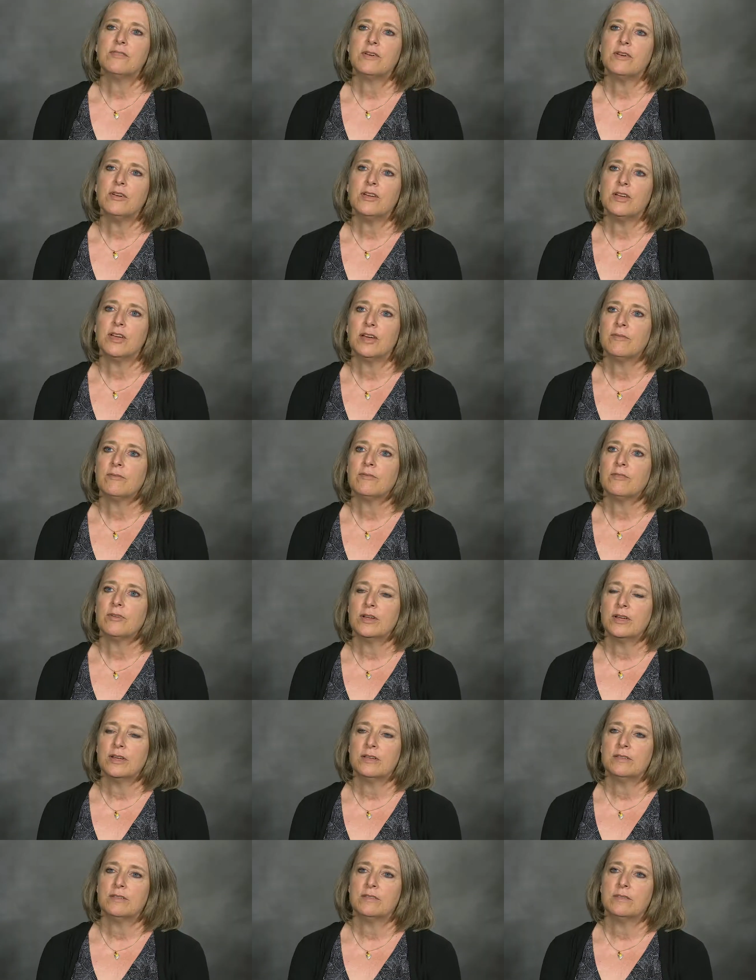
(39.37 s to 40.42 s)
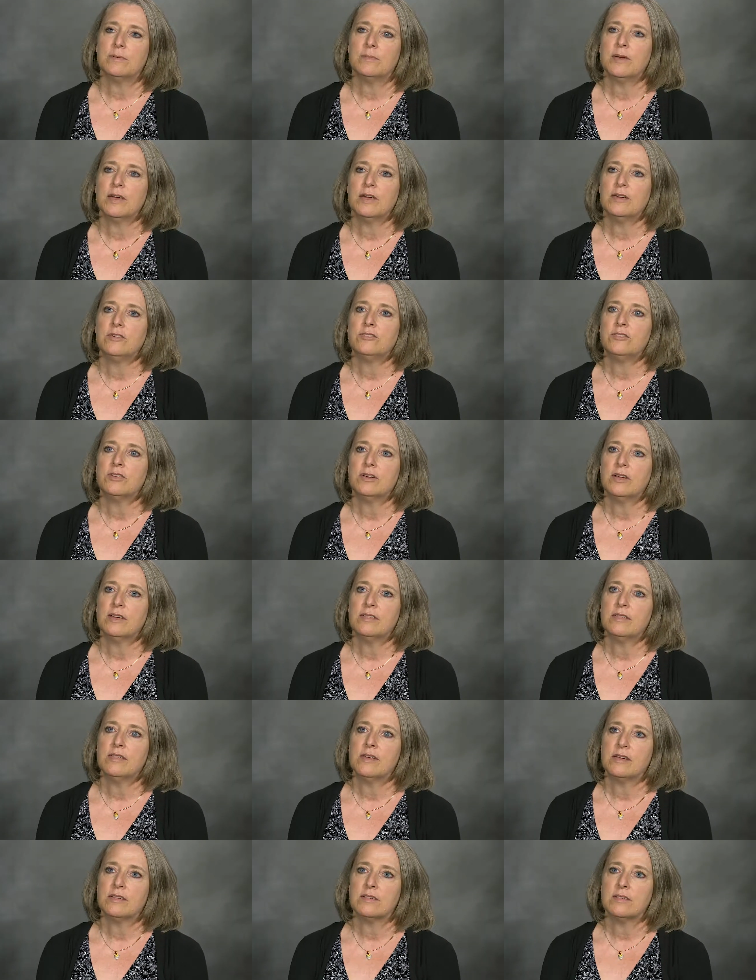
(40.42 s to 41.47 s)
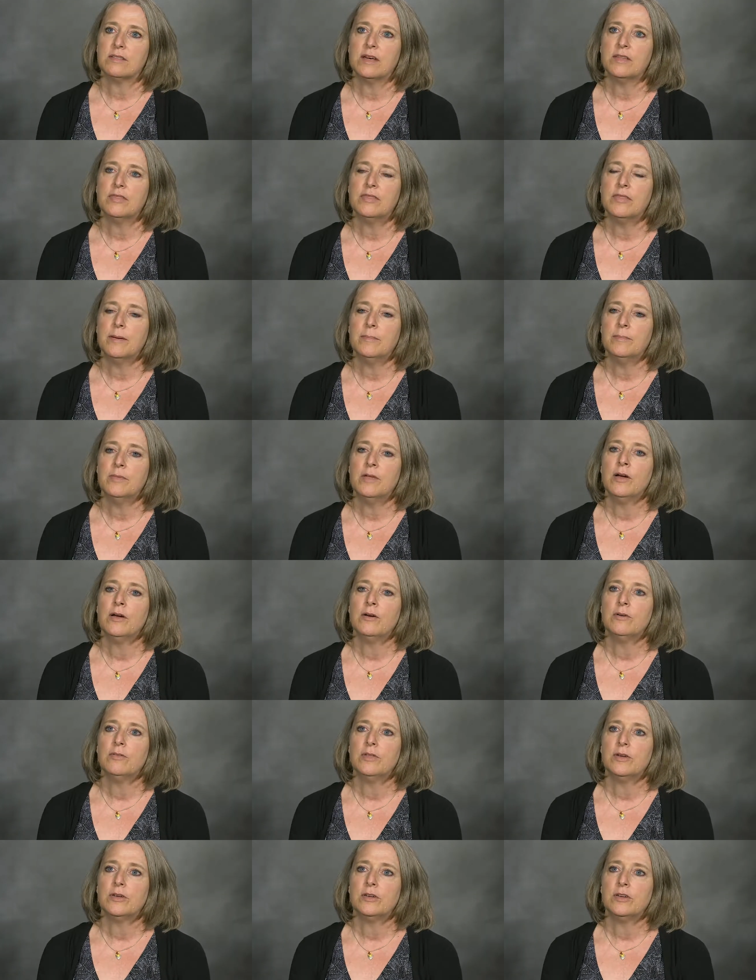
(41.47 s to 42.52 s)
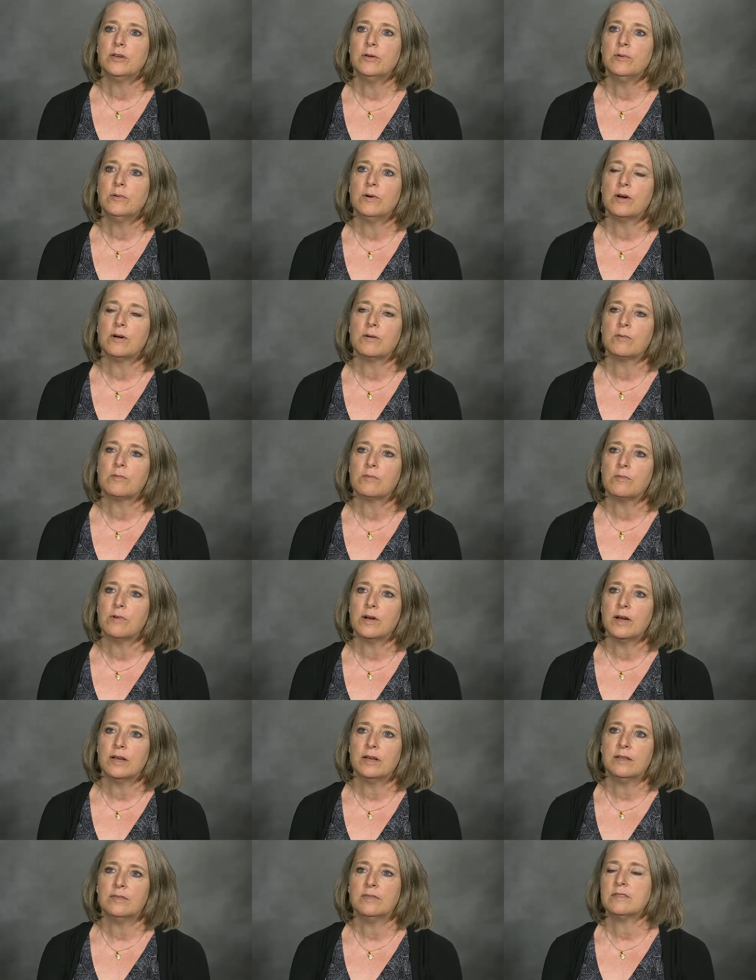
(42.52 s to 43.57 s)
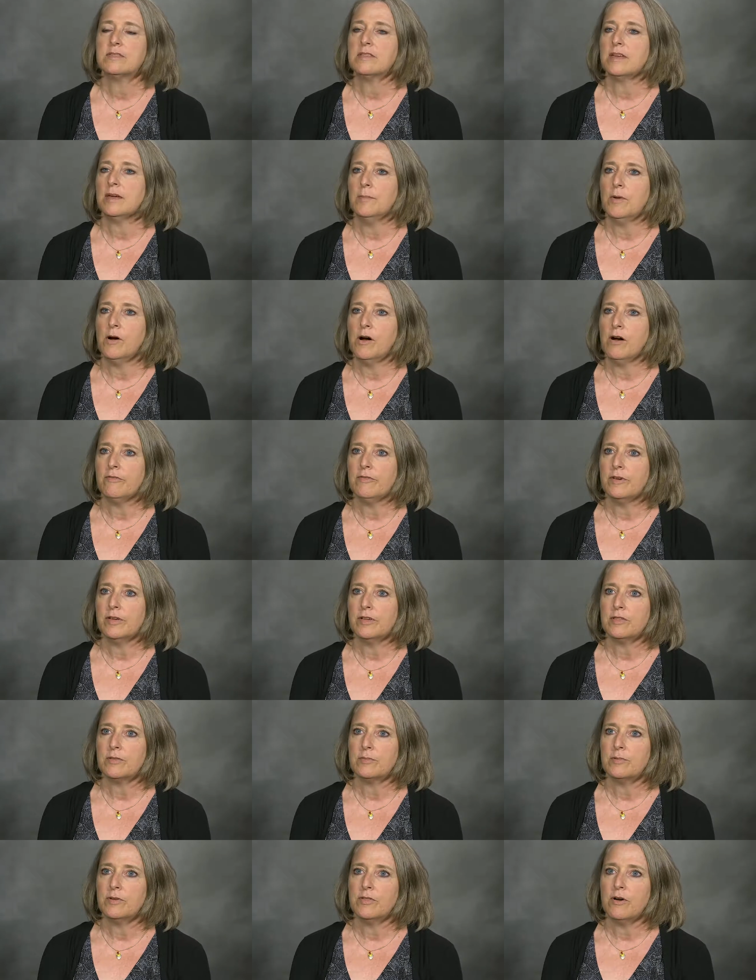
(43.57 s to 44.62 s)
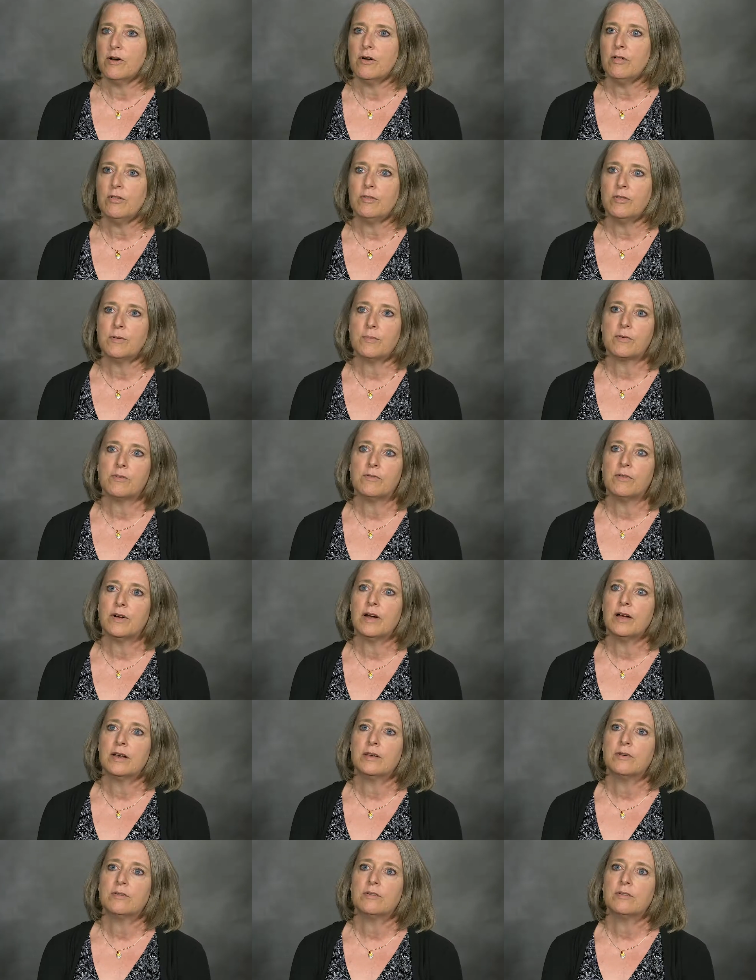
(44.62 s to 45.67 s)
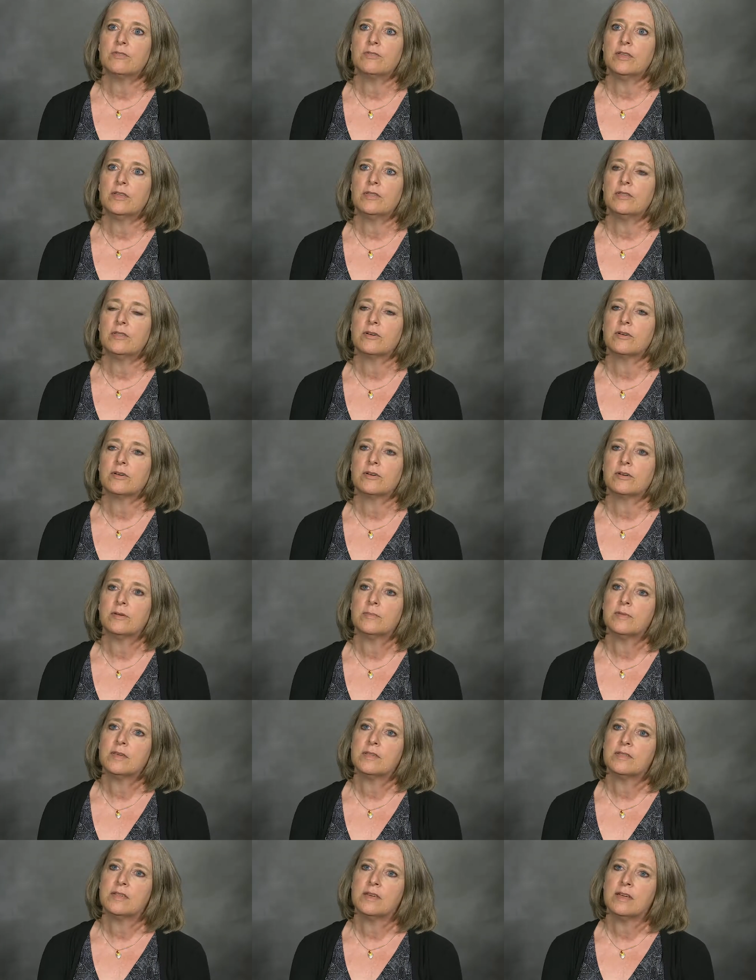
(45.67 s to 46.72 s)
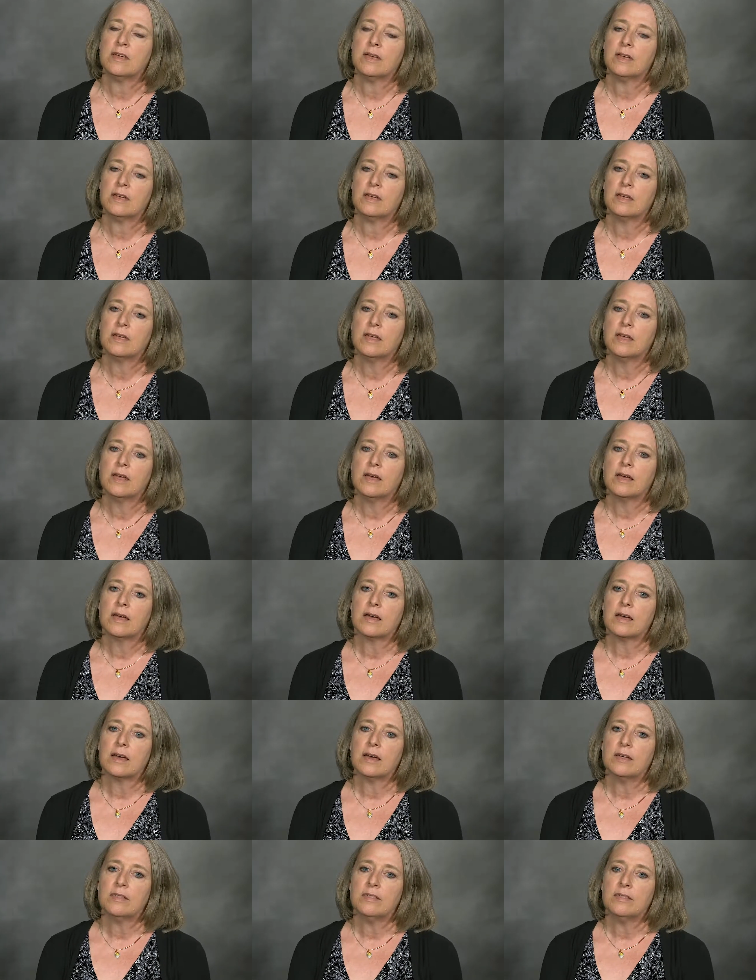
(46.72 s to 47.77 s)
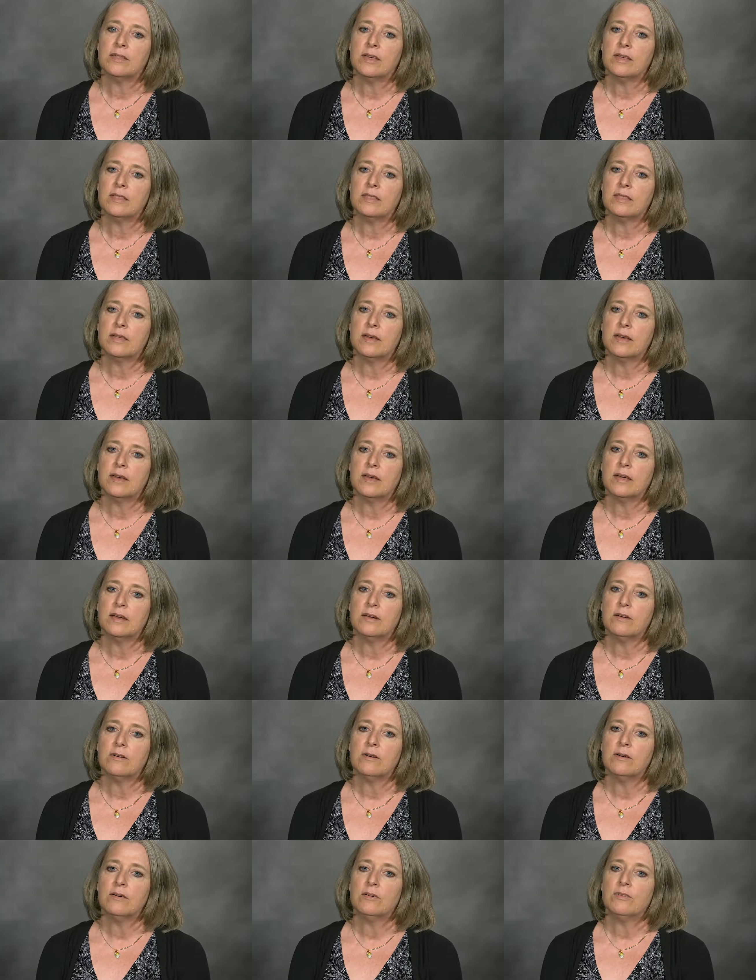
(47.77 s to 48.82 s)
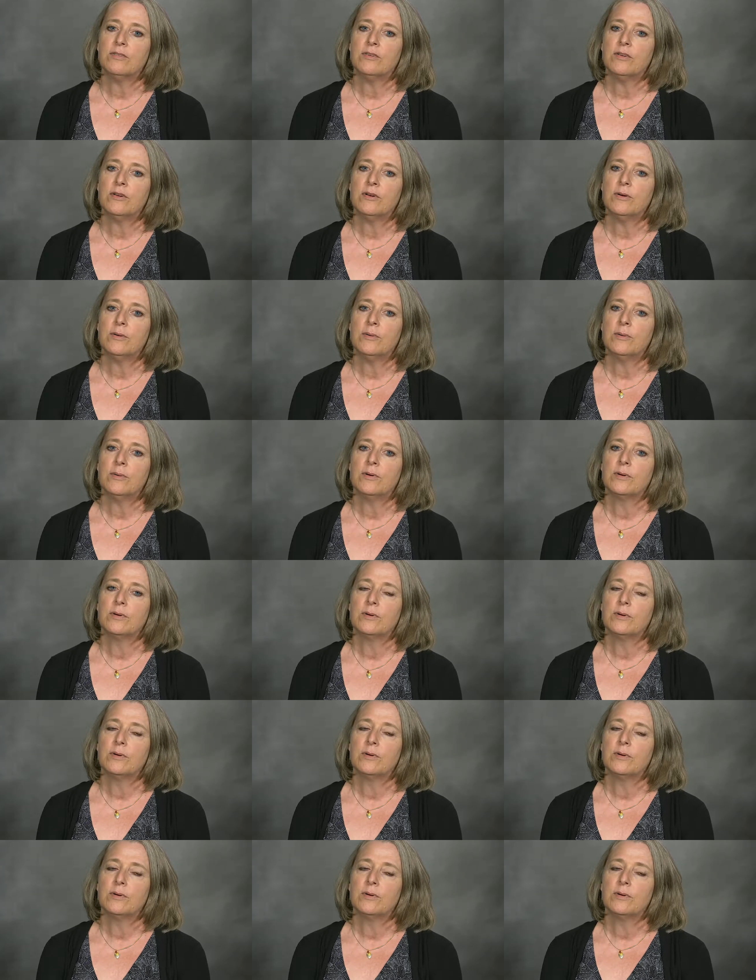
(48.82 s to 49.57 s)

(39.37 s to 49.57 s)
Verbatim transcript: very comforting to the patient, I think, to let them know that you are right in the same office with all of the providers that they're going to be seeing. I think that also